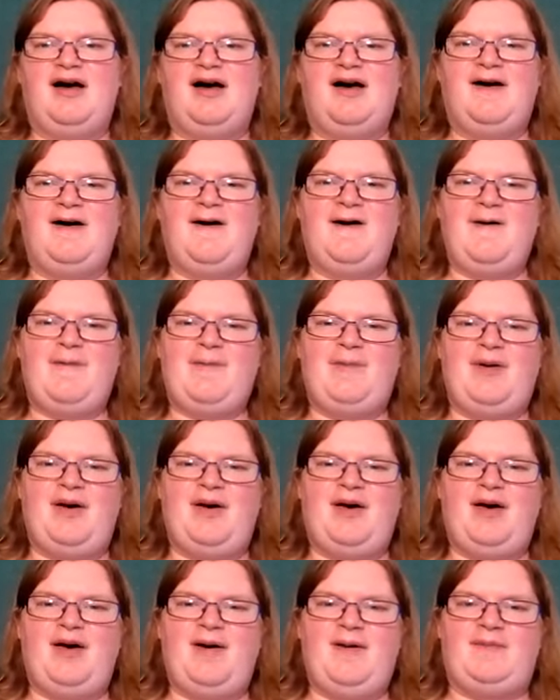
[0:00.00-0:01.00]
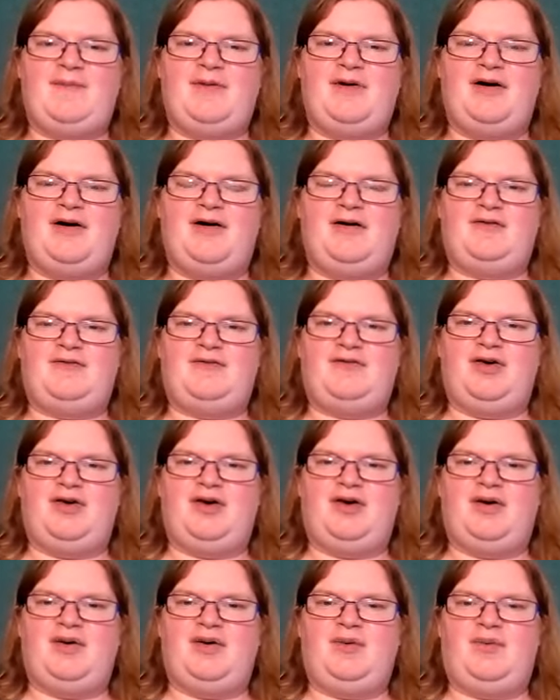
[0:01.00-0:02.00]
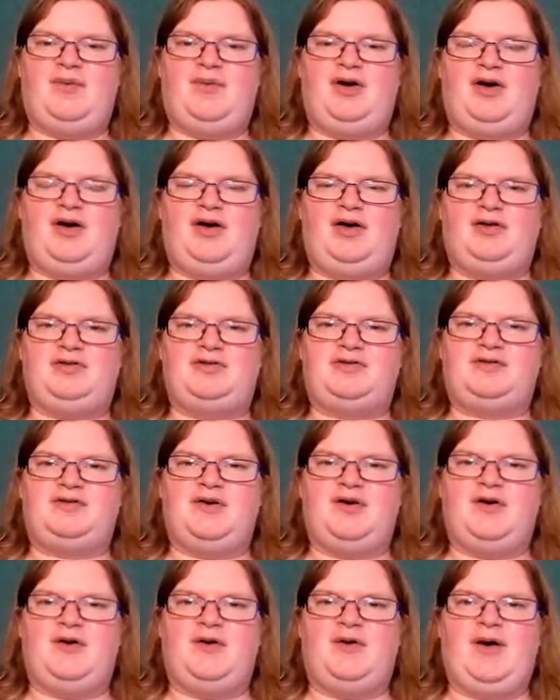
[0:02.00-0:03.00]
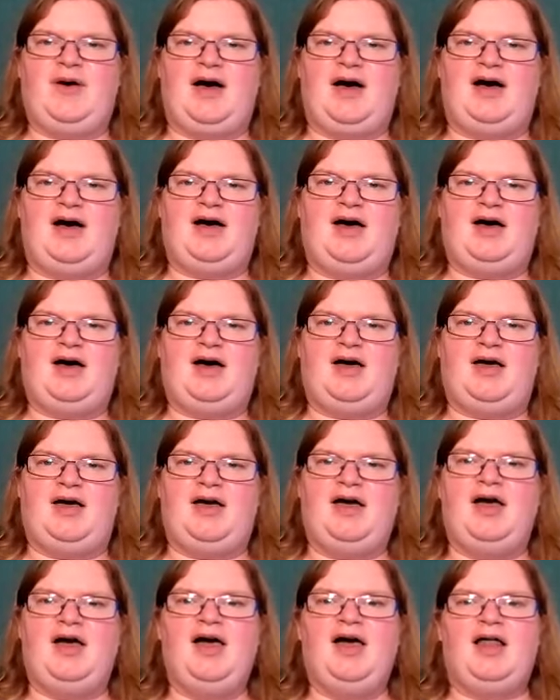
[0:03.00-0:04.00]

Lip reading: Up above the world so high,